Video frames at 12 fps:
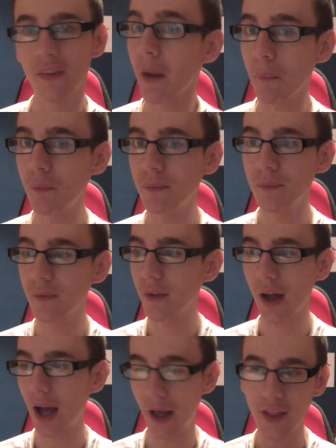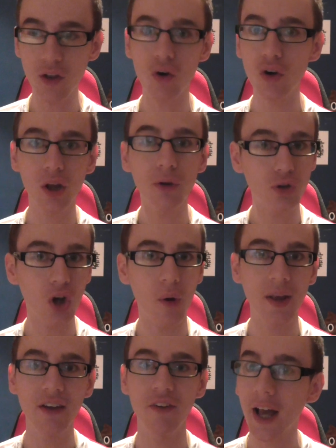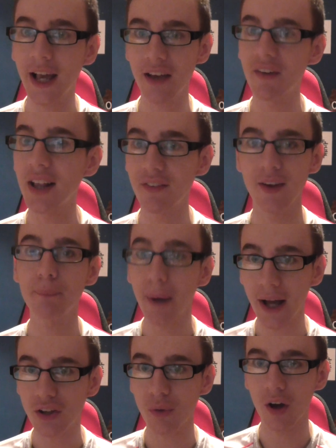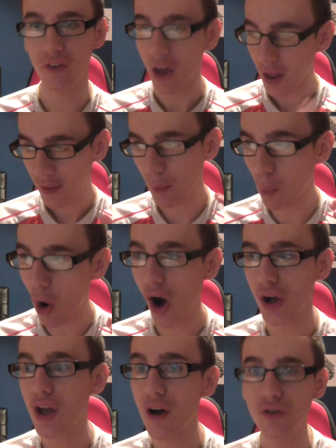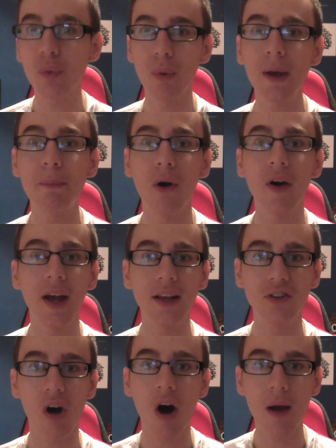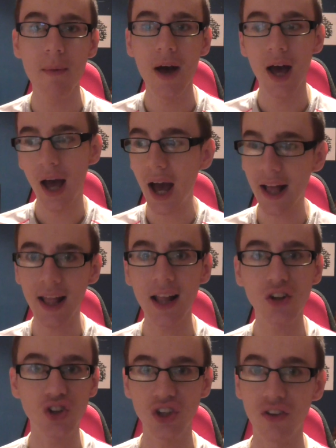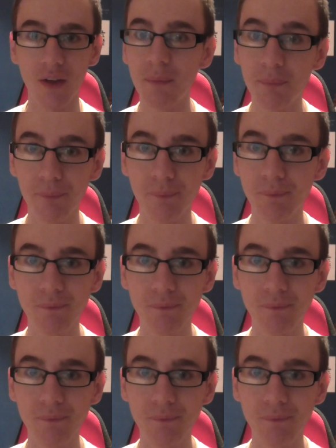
then, and they're not going to show anything and give anything back to us, then why on earth should we put in time and energy to them?